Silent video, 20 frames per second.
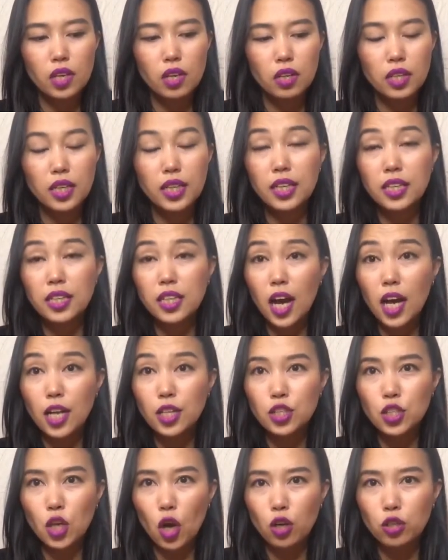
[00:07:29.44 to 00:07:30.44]
he
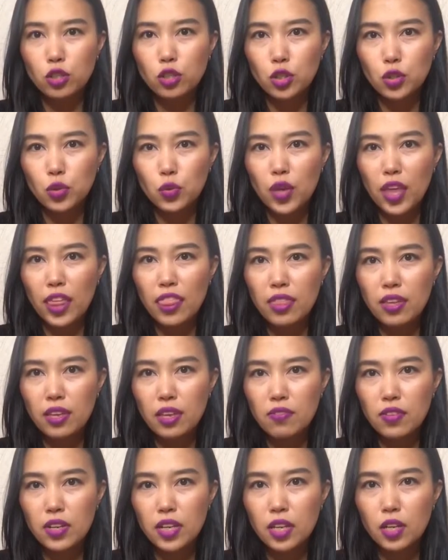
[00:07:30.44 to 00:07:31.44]
cannot talk to you in the
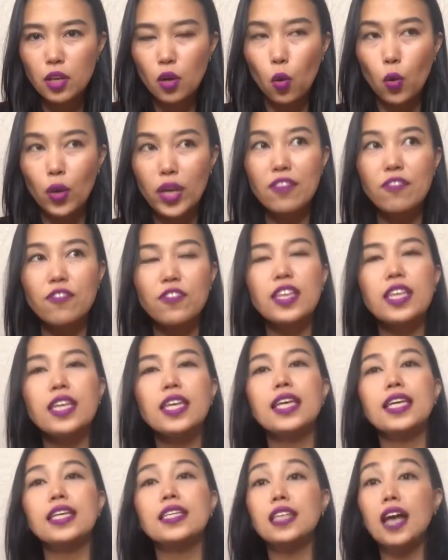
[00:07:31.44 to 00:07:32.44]
evening, or if
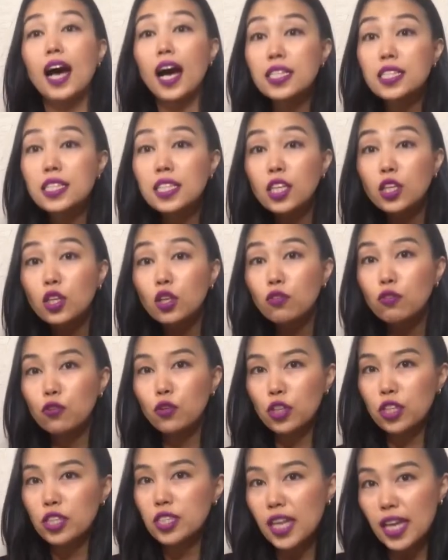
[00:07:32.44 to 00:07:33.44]
he is asking you
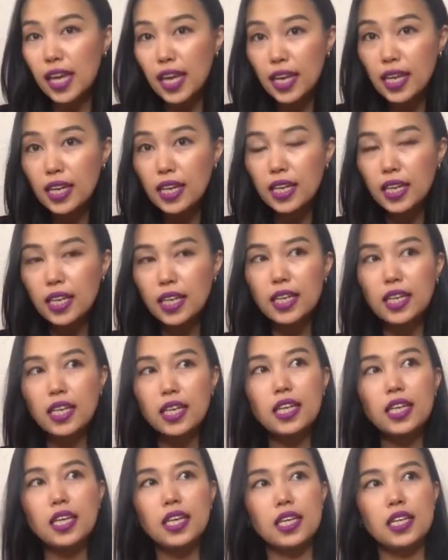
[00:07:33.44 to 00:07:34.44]
for a date,
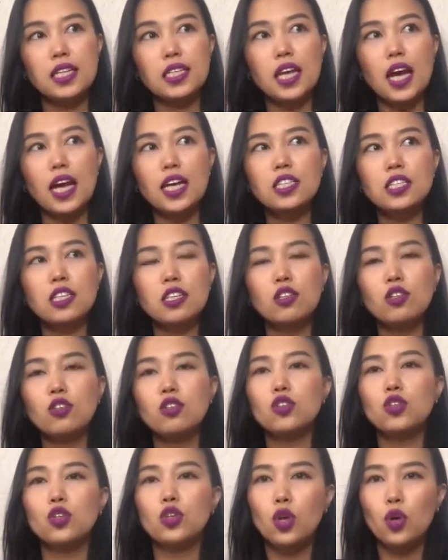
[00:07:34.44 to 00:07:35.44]
he is asking you
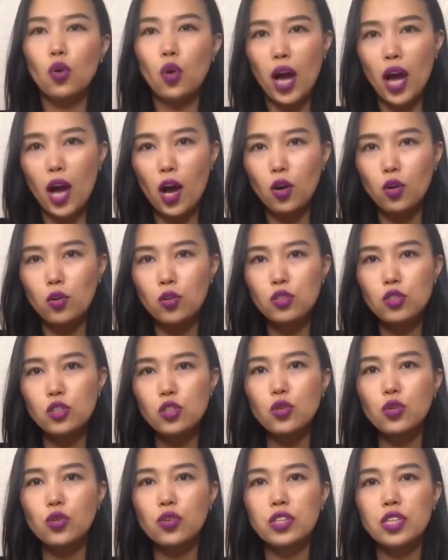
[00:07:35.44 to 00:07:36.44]
to go out
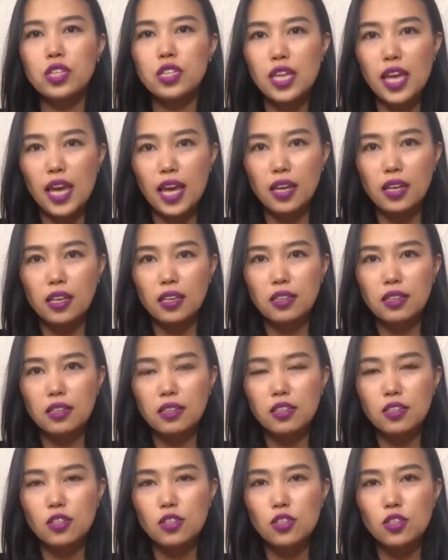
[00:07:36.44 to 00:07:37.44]
during the day.
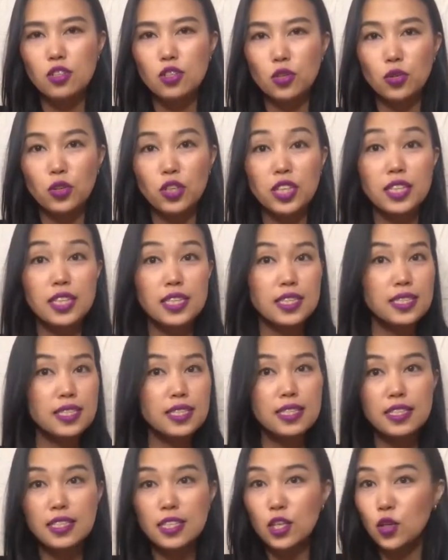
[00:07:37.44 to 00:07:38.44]
So he doesn't
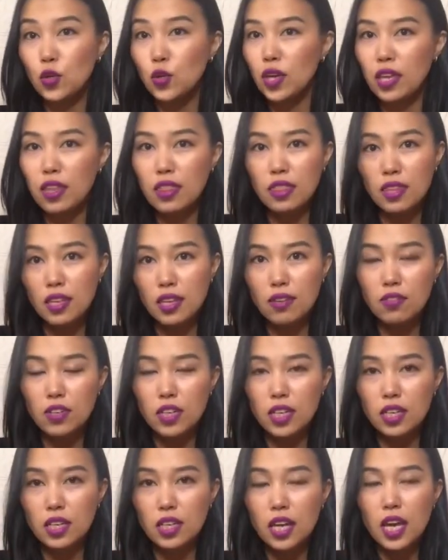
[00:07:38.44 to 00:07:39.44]
see you in the
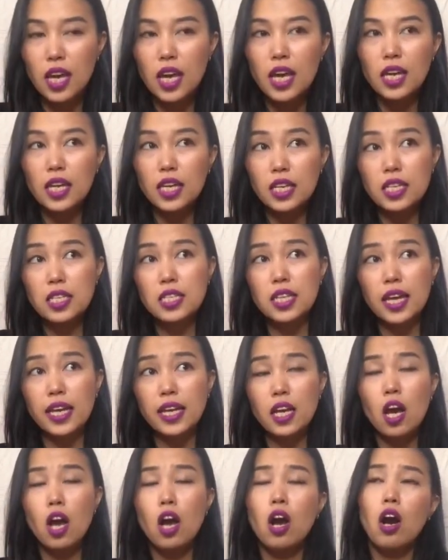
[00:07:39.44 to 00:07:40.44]
evening. He's
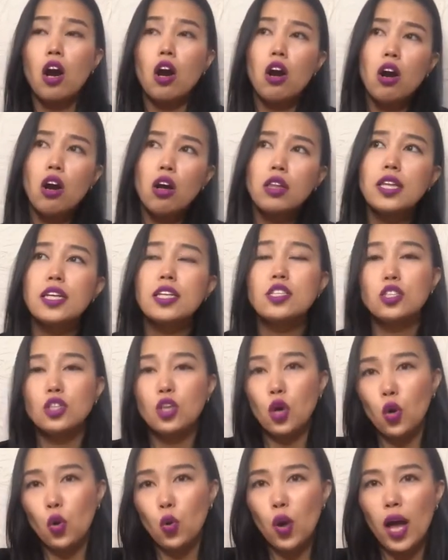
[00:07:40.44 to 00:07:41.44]
like, oh, let's
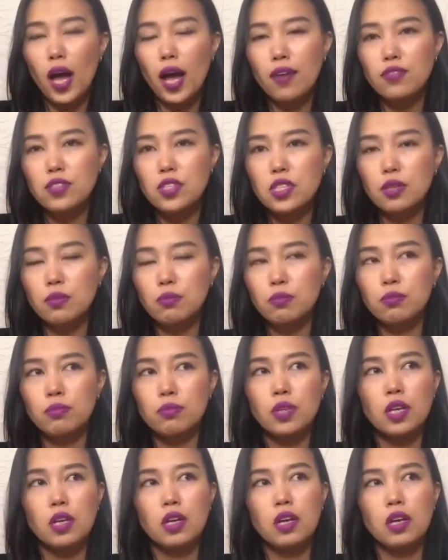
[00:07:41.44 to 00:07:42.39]
go have some